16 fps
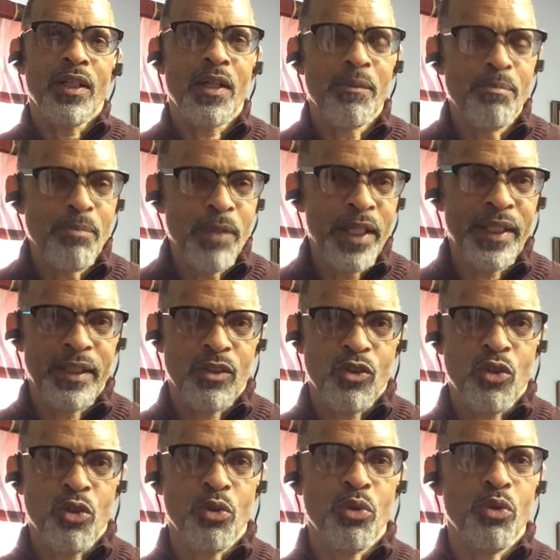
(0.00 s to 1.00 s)
committed
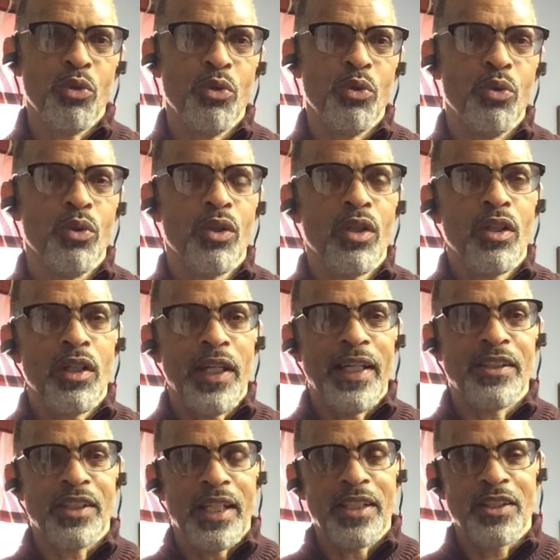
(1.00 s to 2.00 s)
to,
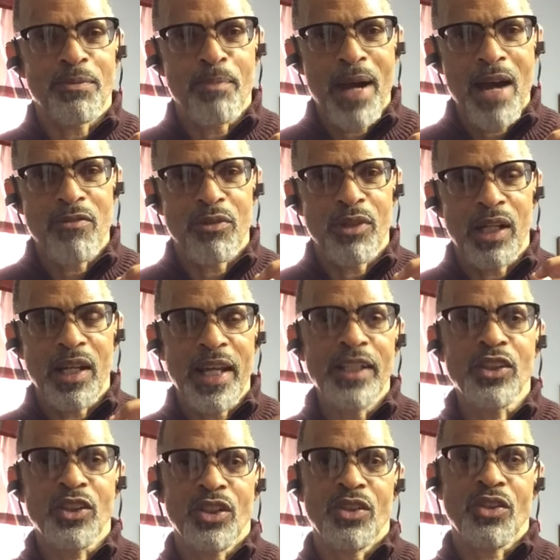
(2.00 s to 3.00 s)
is my
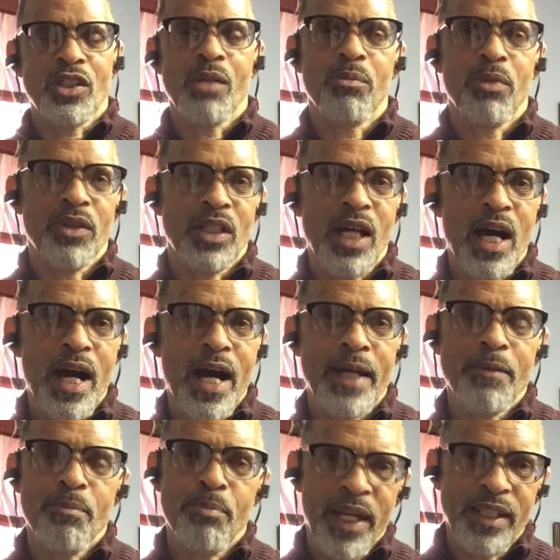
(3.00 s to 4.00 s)
relationship with
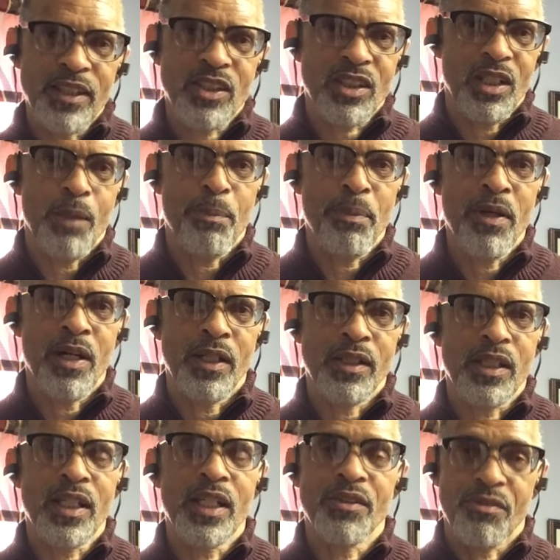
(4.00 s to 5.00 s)
God based
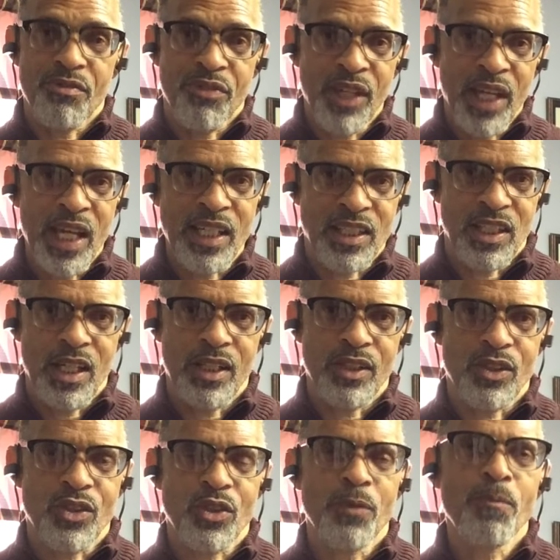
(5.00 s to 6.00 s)
upon
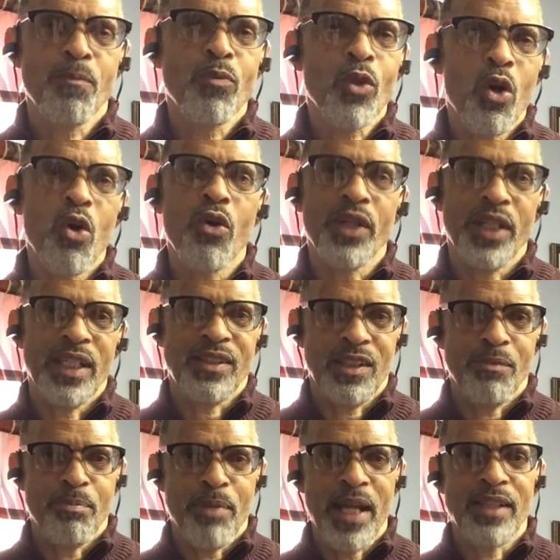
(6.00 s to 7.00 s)
convenience, or is
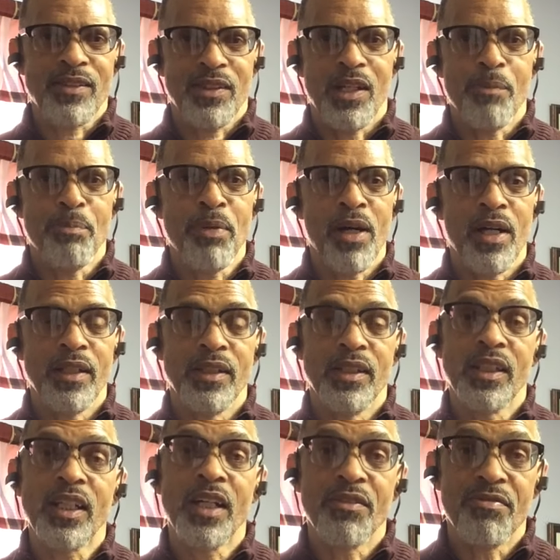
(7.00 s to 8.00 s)
it based
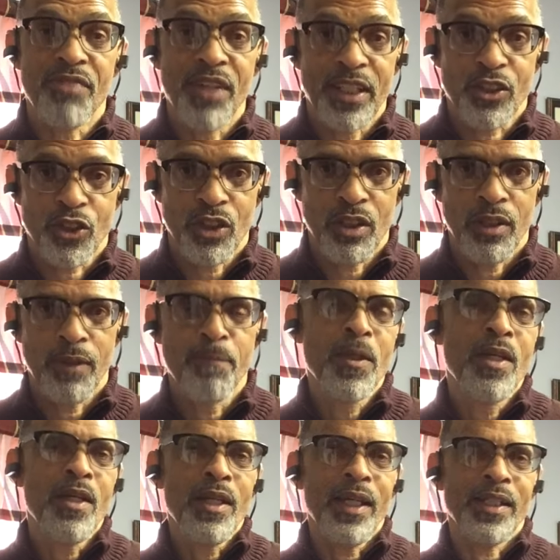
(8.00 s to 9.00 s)
upon conviction?
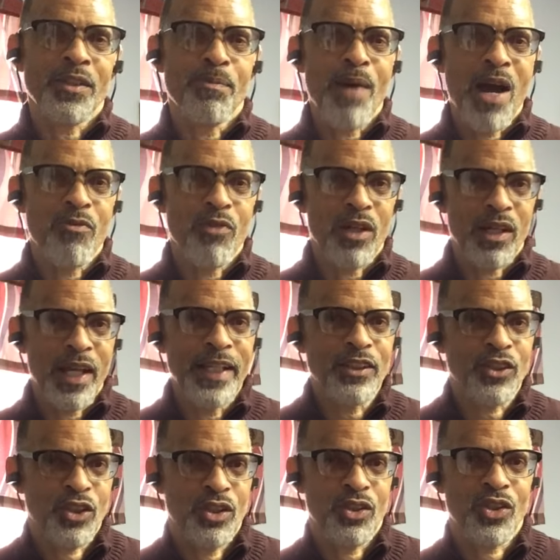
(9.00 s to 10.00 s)
Is my
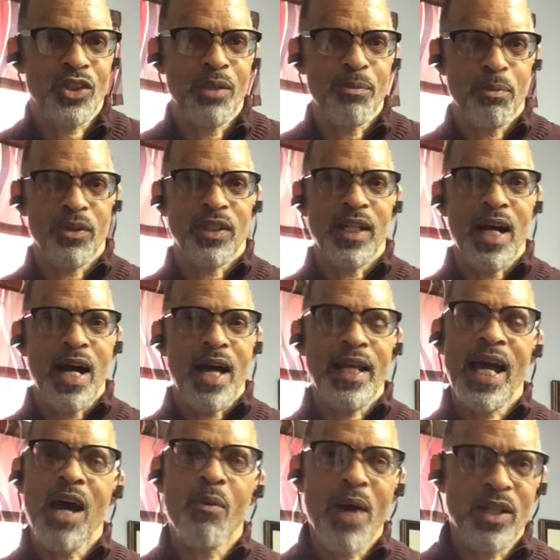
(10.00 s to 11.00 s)
relationship with God,
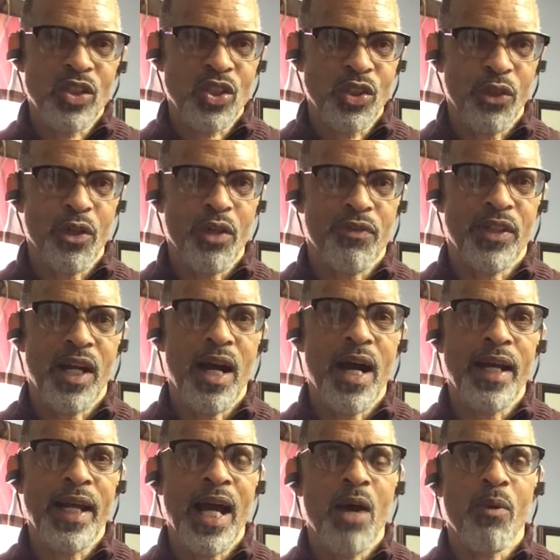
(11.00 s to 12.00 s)
how I serve
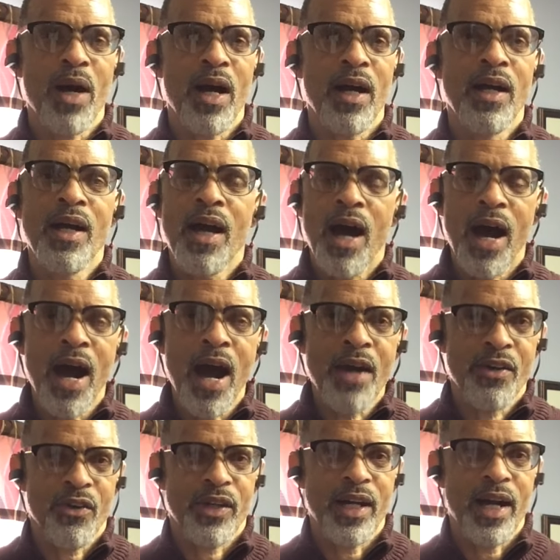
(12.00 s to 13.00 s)
God, how I
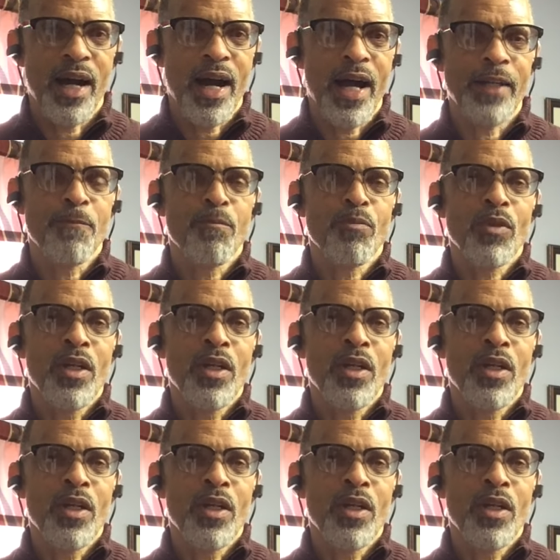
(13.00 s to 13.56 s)
honor God,